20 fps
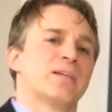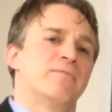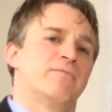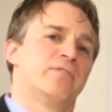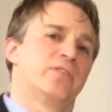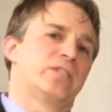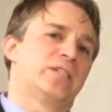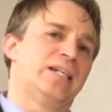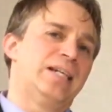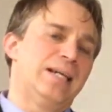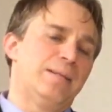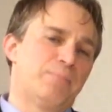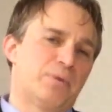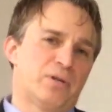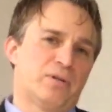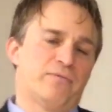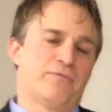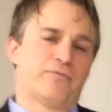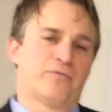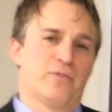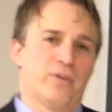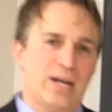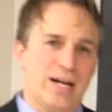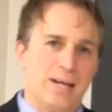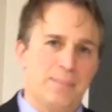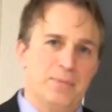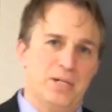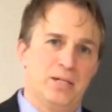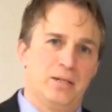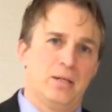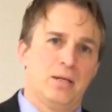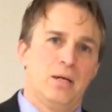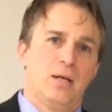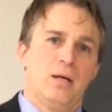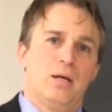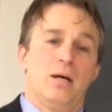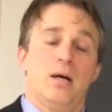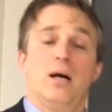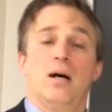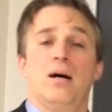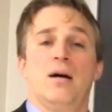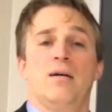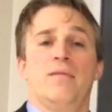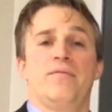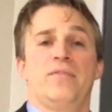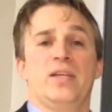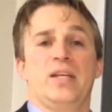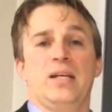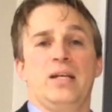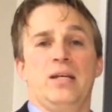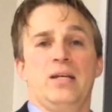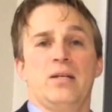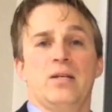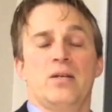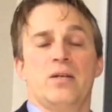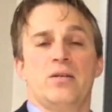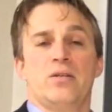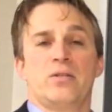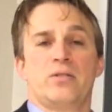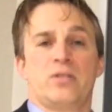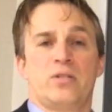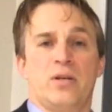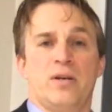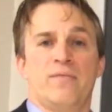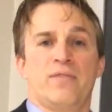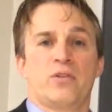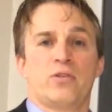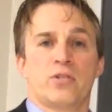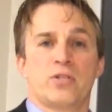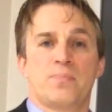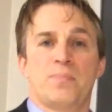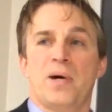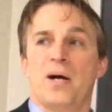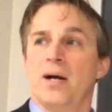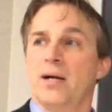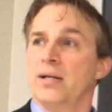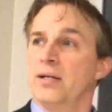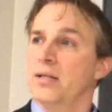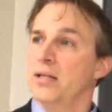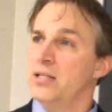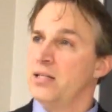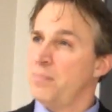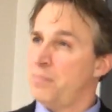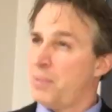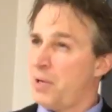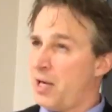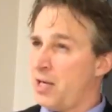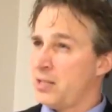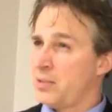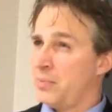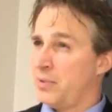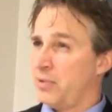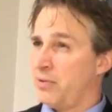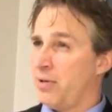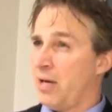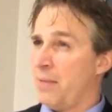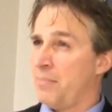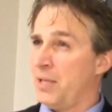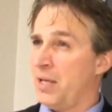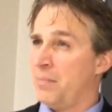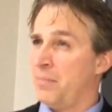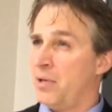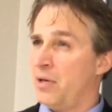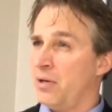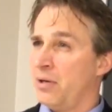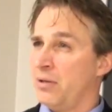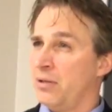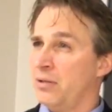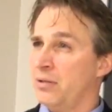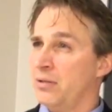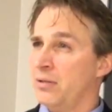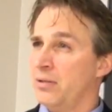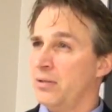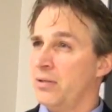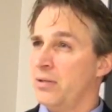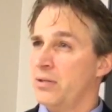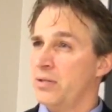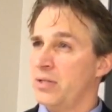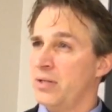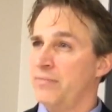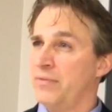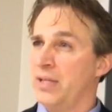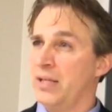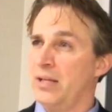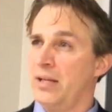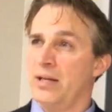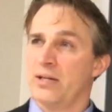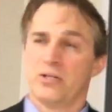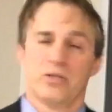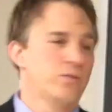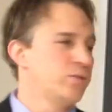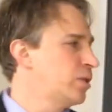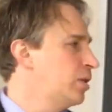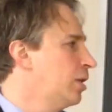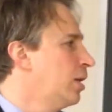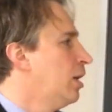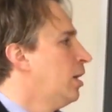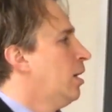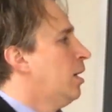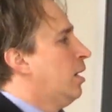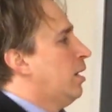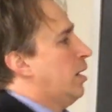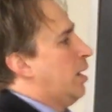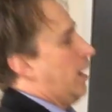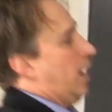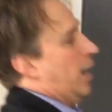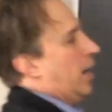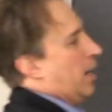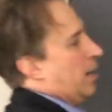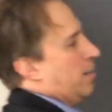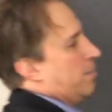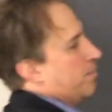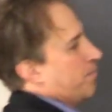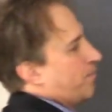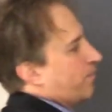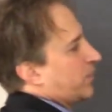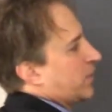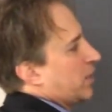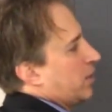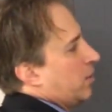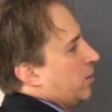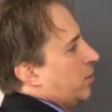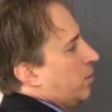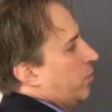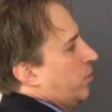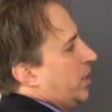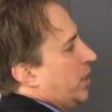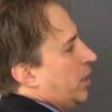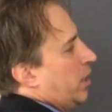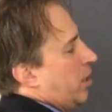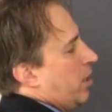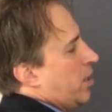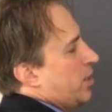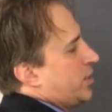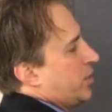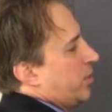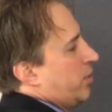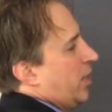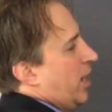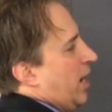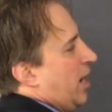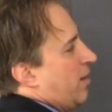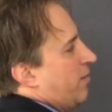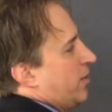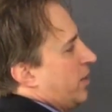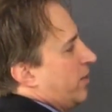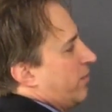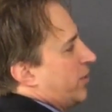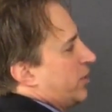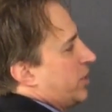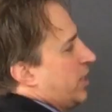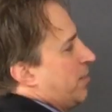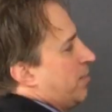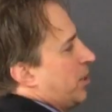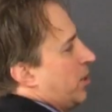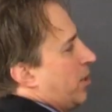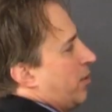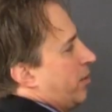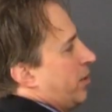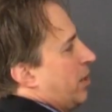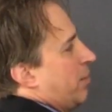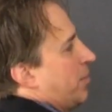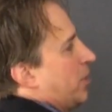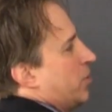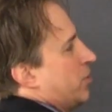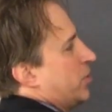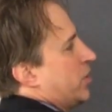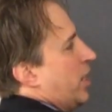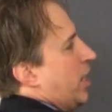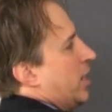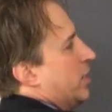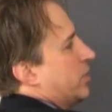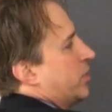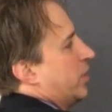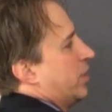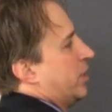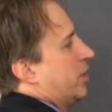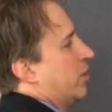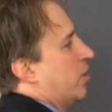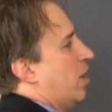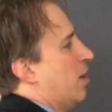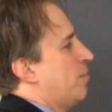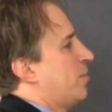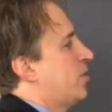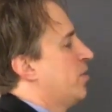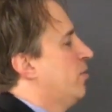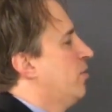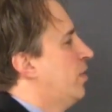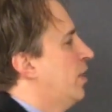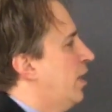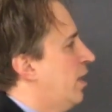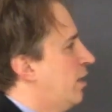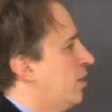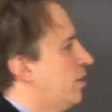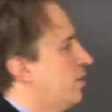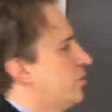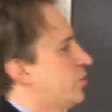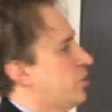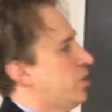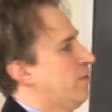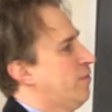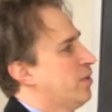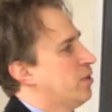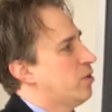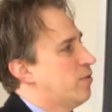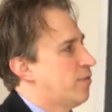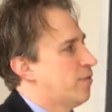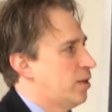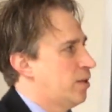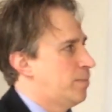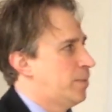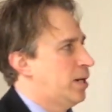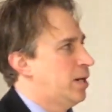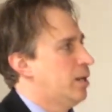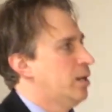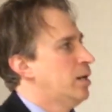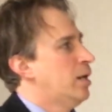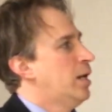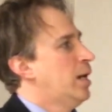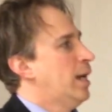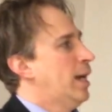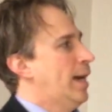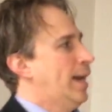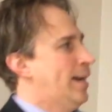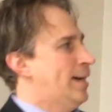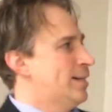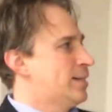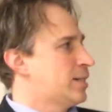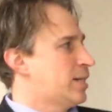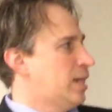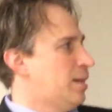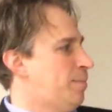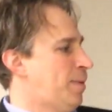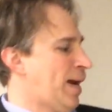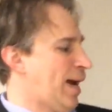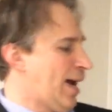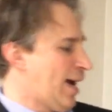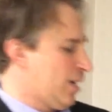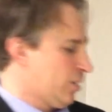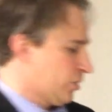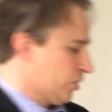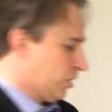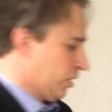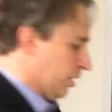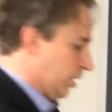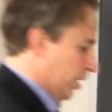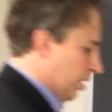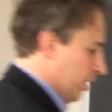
vertebral foramen of the cervical spine. Is it possible to grab that model? See if they'd let us use it. We also have the vertebral artery on both sides. So they go up through the cervical vertebra, and it's going to pass